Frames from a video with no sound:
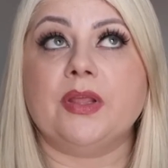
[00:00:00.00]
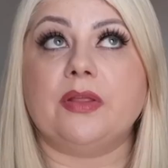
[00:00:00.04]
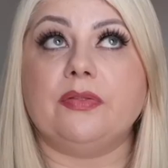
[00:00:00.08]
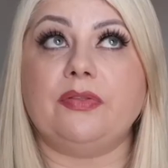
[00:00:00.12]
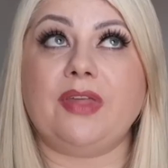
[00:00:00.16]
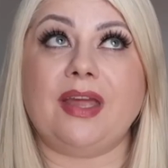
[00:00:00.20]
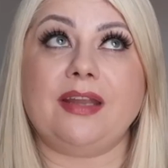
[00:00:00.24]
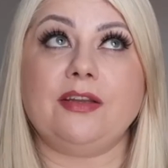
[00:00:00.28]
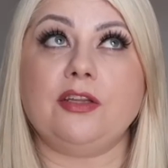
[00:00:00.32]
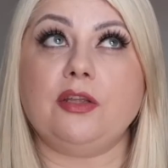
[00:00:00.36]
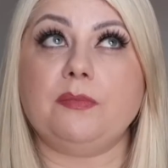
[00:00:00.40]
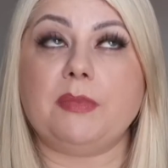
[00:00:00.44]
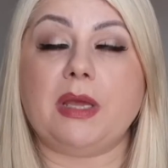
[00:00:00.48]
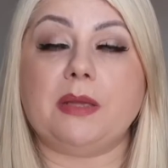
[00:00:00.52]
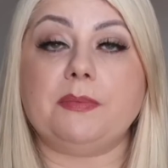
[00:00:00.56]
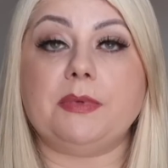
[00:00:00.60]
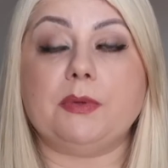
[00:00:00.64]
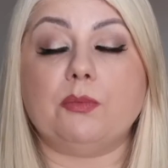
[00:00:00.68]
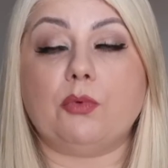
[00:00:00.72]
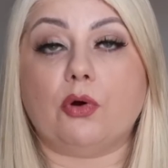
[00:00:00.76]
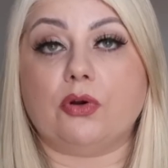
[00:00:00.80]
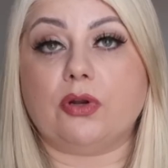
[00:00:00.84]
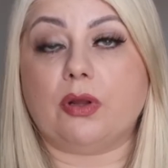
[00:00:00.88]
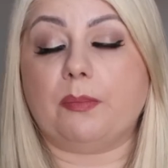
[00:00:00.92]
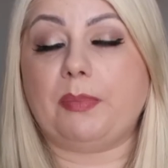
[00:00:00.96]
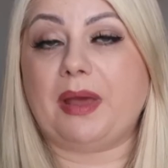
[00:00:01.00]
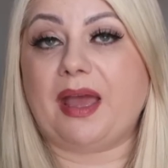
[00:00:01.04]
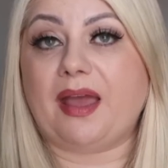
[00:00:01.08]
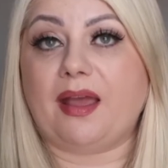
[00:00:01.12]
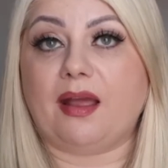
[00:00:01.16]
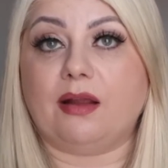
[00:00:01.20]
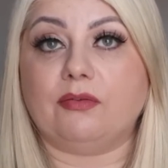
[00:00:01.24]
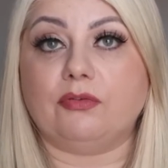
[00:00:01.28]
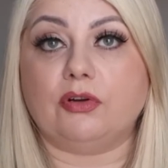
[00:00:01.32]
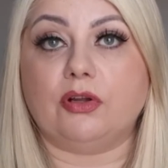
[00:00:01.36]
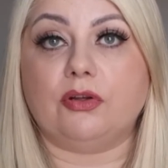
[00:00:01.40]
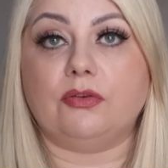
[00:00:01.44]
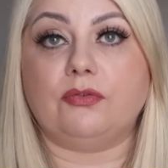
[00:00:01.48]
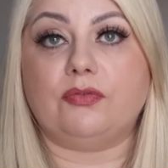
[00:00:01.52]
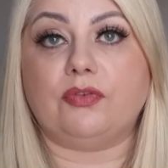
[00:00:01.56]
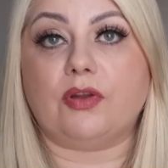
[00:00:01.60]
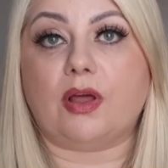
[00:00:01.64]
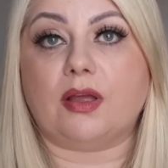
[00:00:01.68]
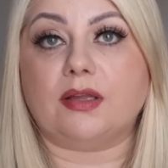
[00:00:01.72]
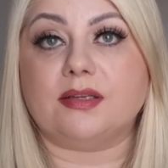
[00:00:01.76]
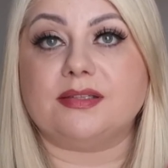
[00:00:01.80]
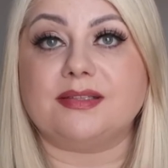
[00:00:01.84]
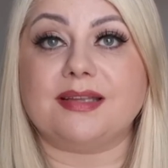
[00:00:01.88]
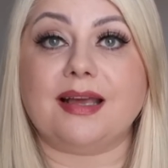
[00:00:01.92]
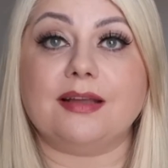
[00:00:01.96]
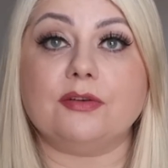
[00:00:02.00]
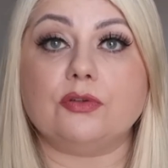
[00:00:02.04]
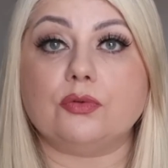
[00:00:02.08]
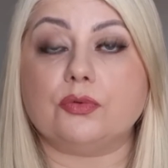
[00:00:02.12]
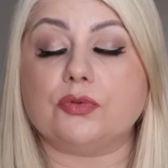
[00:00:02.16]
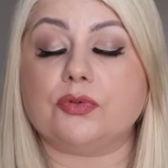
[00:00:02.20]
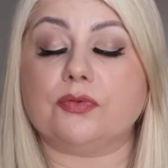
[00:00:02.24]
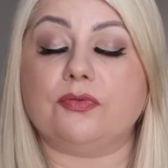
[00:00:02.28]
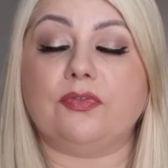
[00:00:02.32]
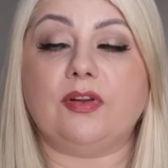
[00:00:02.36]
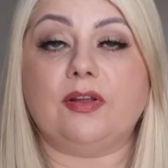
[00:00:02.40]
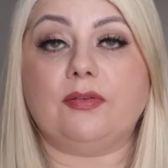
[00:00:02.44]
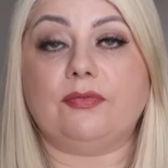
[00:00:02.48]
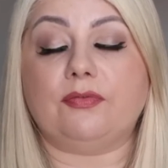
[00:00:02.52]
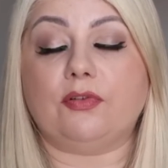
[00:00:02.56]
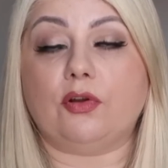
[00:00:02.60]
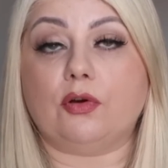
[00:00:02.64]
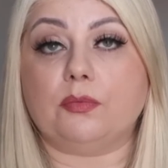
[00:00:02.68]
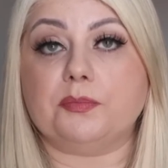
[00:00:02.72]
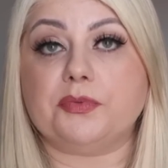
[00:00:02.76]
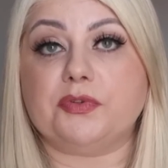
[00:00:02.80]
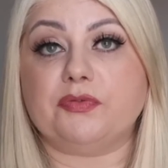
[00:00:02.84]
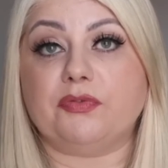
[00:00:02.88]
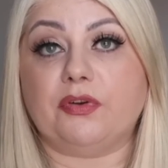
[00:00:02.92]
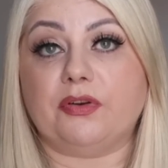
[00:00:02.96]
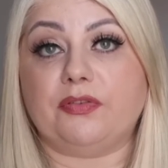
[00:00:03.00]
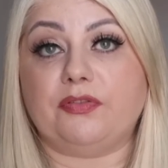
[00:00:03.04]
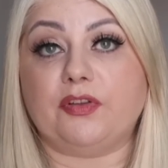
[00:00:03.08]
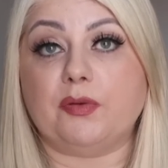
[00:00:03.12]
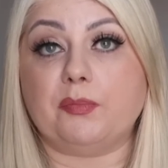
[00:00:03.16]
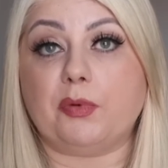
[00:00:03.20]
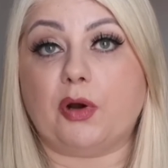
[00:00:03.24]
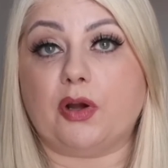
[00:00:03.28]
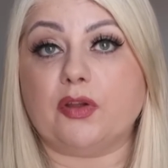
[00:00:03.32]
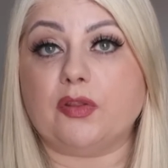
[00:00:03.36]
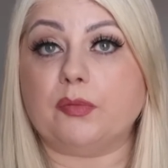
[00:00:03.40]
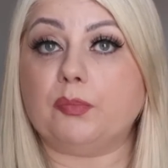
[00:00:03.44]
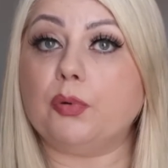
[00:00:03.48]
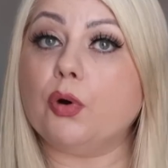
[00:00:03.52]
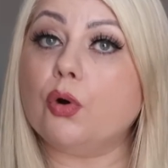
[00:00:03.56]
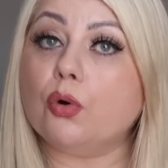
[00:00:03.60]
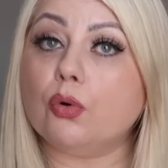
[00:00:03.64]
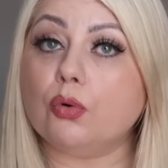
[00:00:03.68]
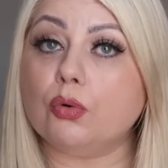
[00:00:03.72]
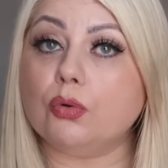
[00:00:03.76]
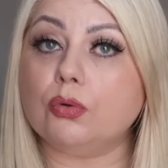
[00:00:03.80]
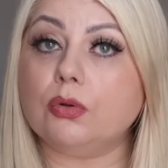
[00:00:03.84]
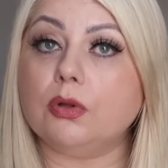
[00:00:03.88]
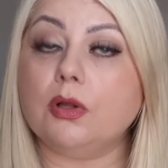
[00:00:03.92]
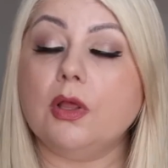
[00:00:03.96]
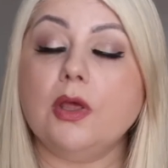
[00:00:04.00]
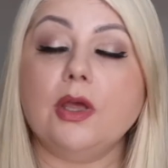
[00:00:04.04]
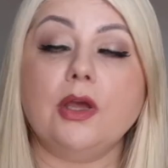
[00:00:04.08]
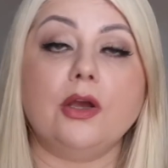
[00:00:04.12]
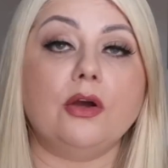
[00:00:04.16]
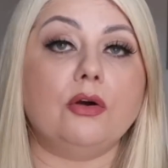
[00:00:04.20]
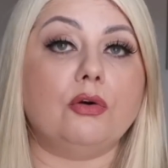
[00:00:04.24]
Then you maybe want a pair of like sandals or flip-flops for if you're by the pool